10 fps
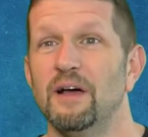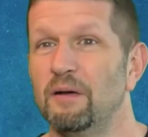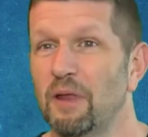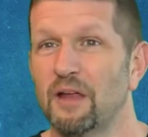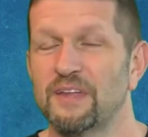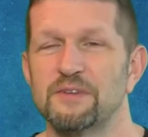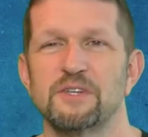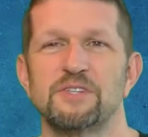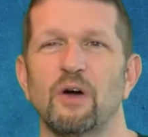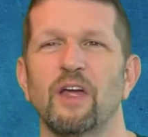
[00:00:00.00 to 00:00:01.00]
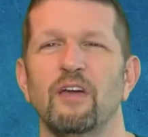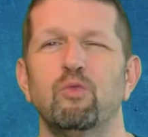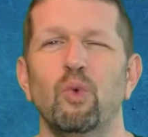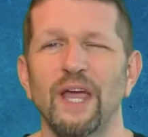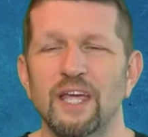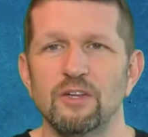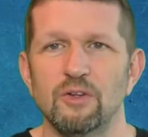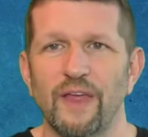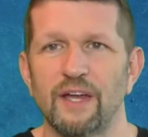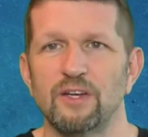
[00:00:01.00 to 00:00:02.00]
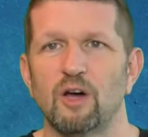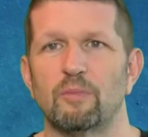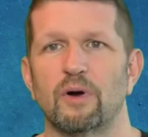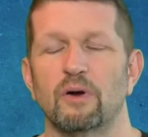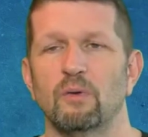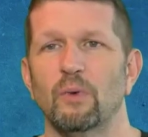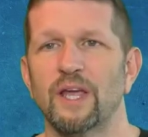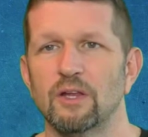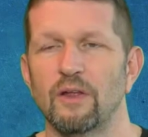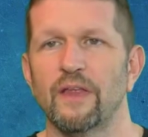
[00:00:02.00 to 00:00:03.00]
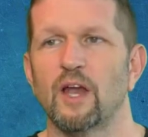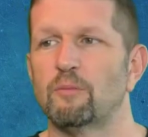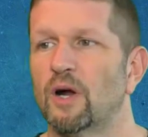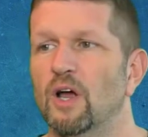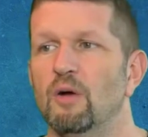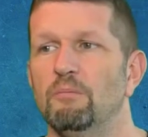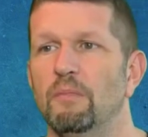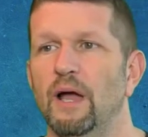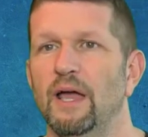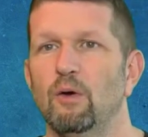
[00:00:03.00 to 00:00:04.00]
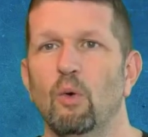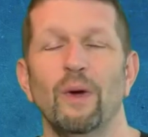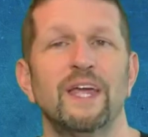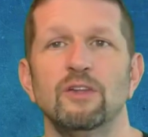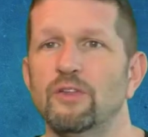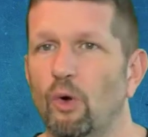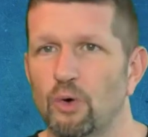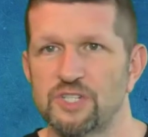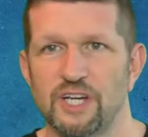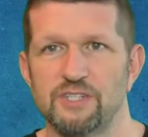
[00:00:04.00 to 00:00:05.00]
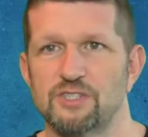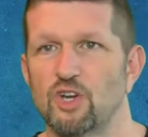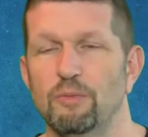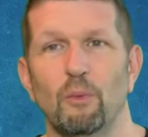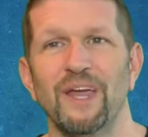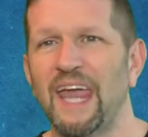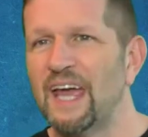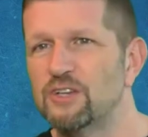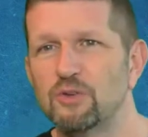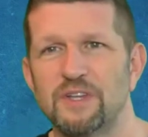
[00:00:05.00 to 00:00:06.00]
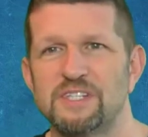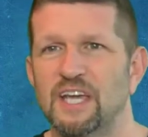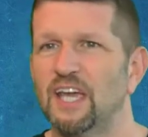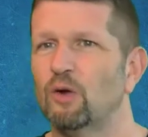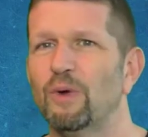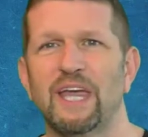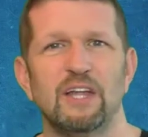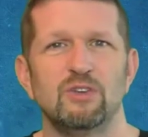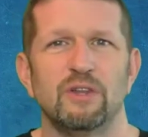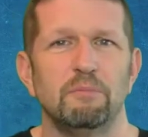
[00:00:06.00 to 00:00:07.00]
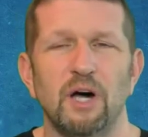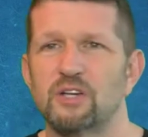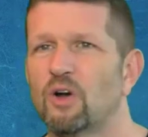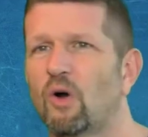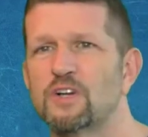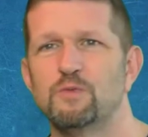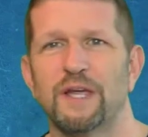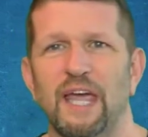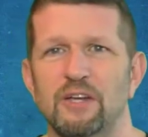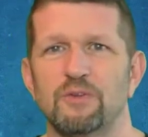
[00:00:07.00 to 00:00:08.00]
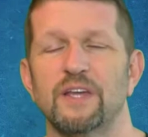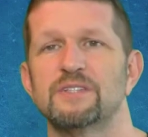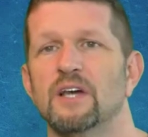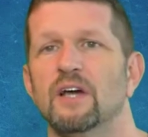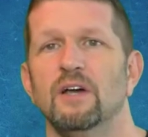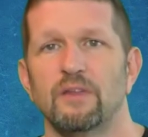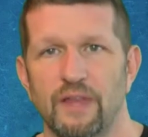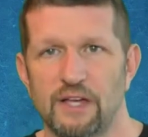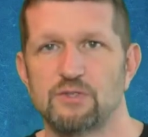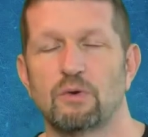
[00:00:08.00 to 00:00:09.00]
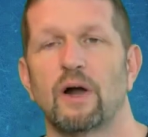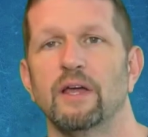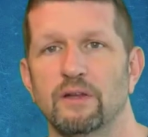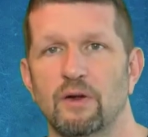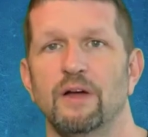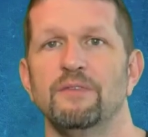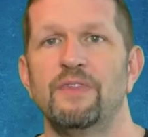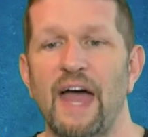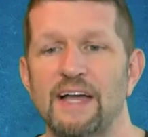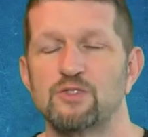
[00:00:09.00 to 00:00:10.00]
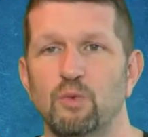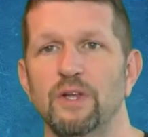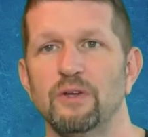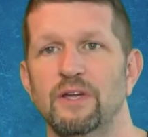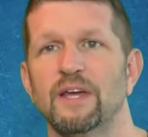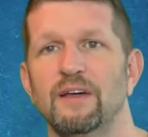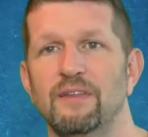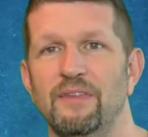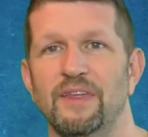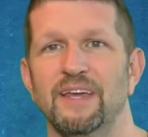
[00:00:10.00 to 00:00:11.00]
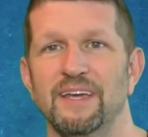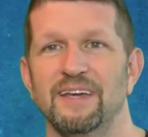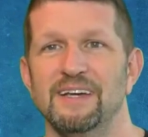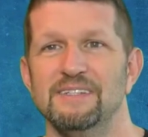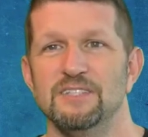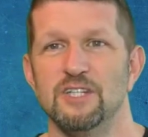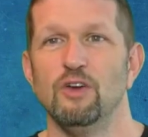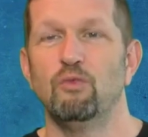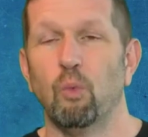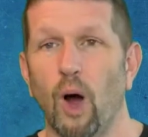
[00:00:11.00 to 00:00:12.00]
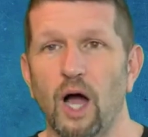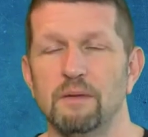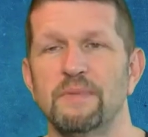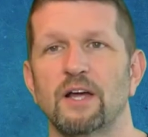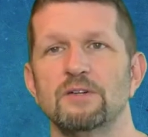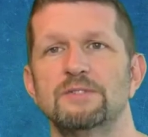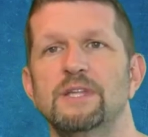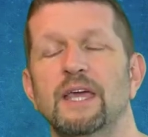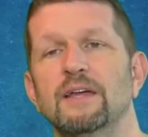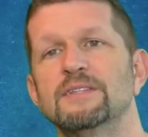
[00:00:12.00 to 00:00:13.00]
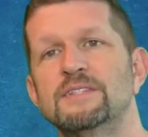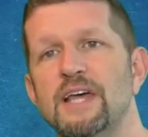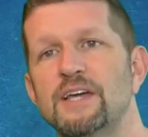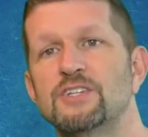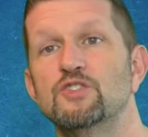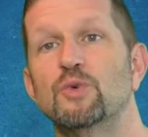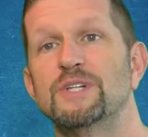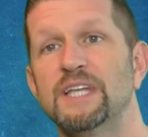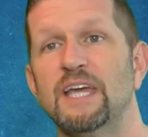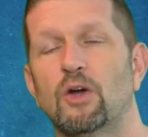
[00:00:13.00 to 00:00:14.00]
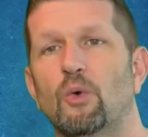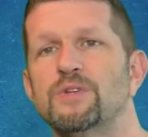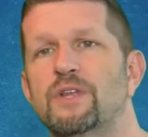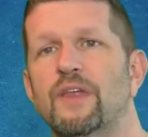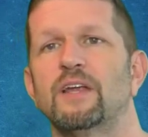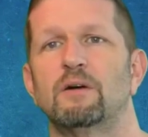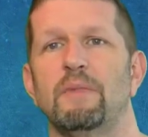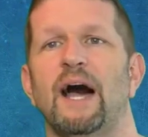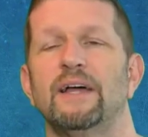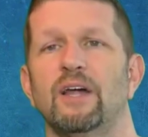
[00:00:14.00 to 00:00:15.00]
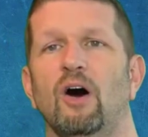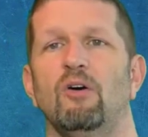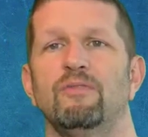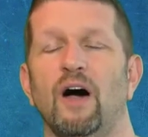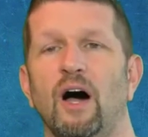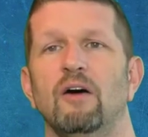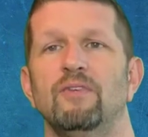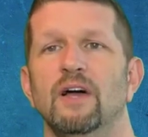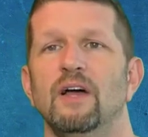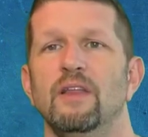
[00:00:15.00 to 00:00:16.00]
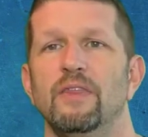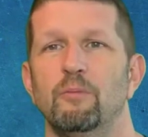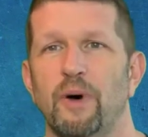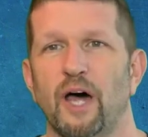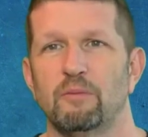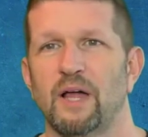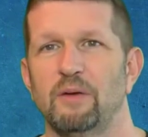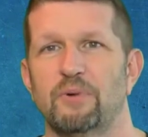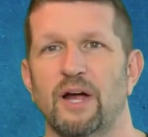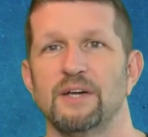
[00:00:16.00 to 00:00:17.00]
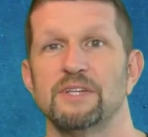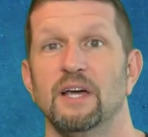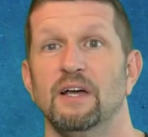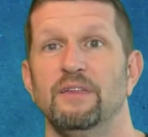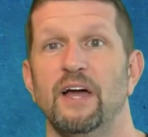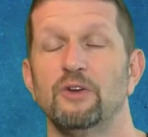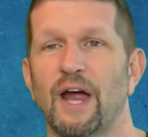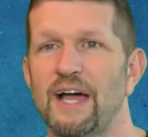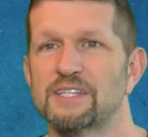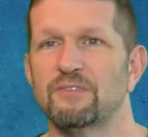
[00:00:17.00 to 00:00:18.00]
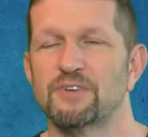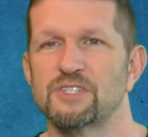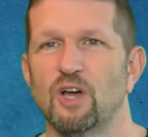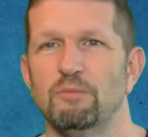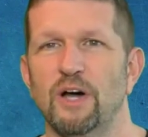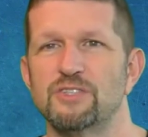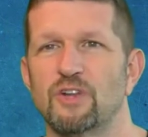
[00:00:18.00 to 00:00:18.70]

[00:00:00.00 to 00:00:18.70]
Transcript: a lot of times they'll say, okay, if we can do that number, or we can do the oil changes too, but we can't do the tint, we can't do the mud guards, we can't do this. That's great. That's when you get the You've won because the concessions were decoys to take their mind off of the bottom line price. Now you're asking for so much,